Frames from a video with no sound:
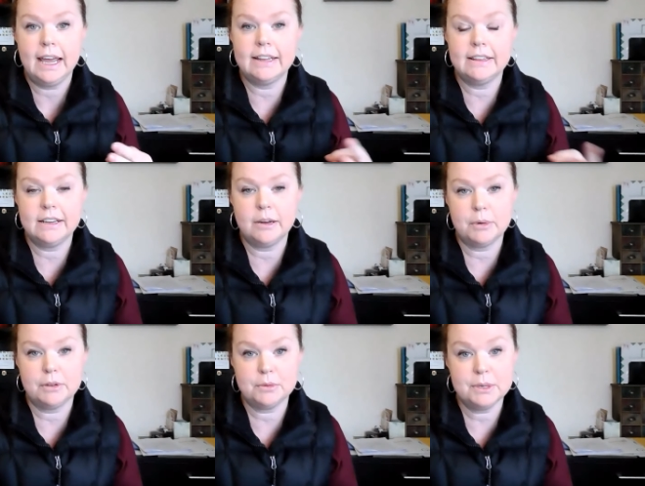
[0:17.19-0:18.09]
And then
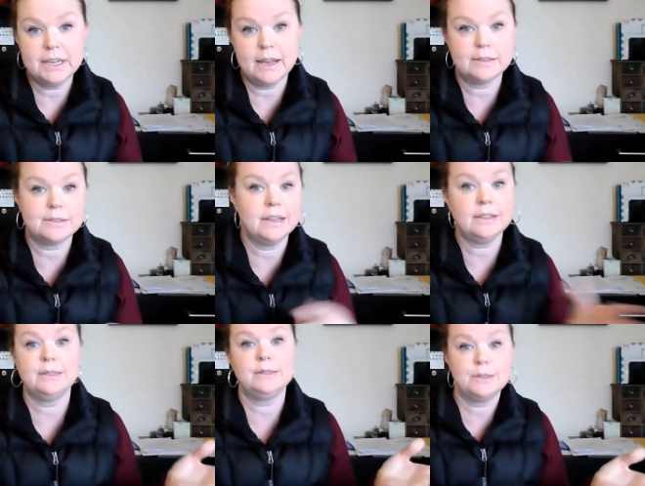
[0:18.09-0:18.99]
number three has
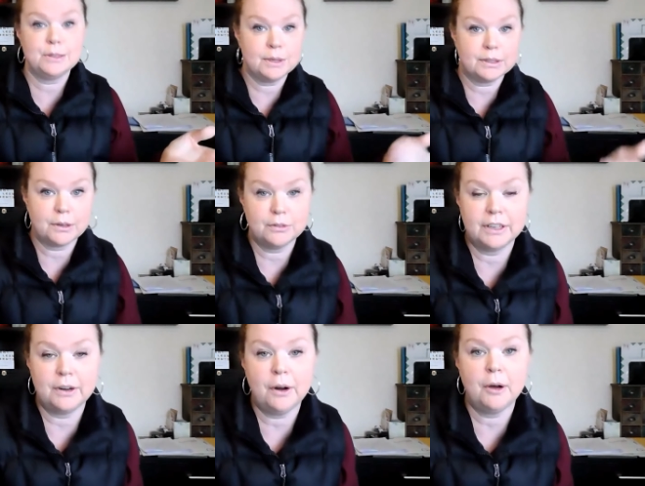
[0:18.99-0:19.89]
nothing to do with
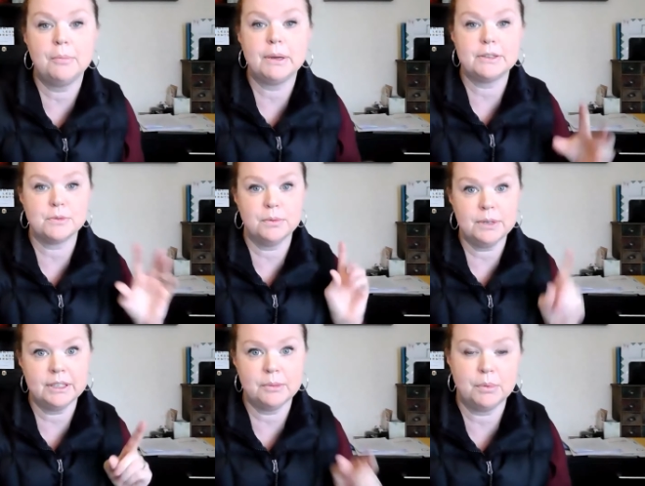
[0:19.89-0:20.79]
COVID at all, but is
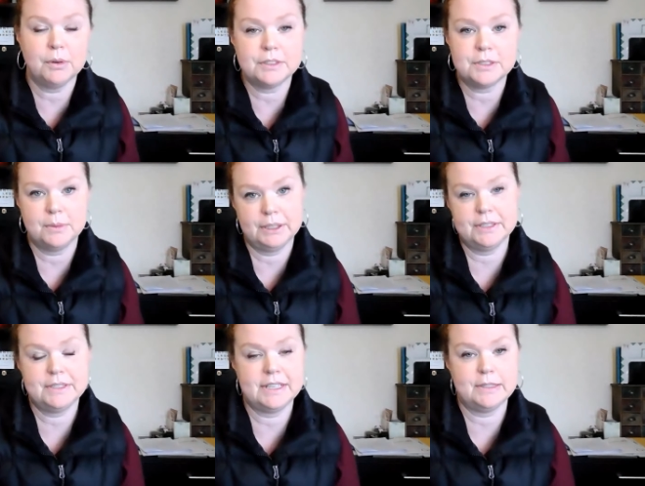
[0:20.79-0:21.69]
really important to real
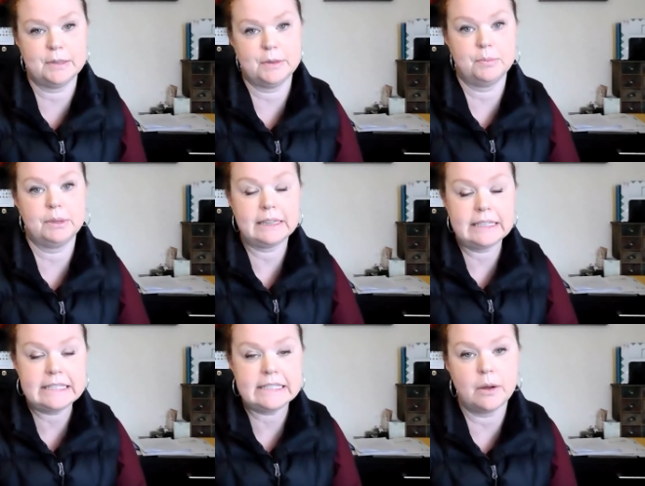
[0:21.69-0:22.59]
estate. So
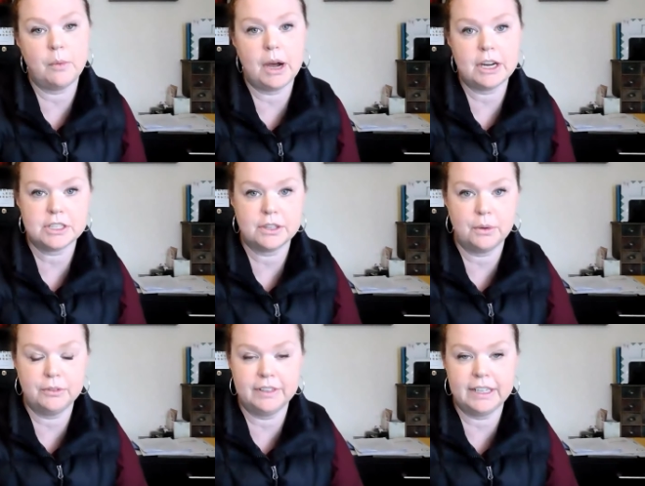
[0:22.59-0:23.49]
please watch the
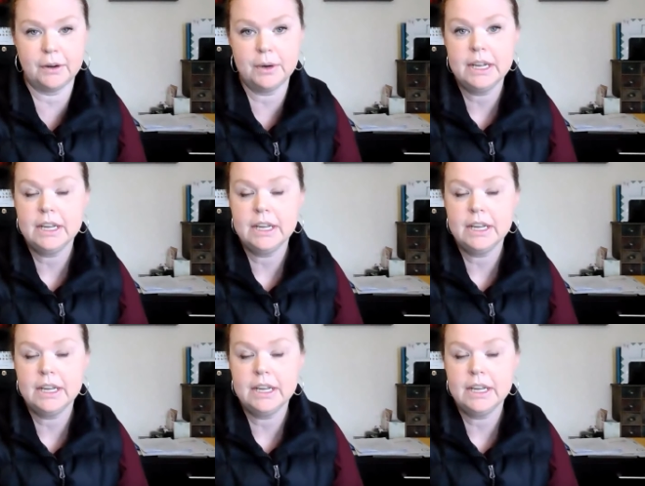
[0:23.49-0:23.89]
whole video.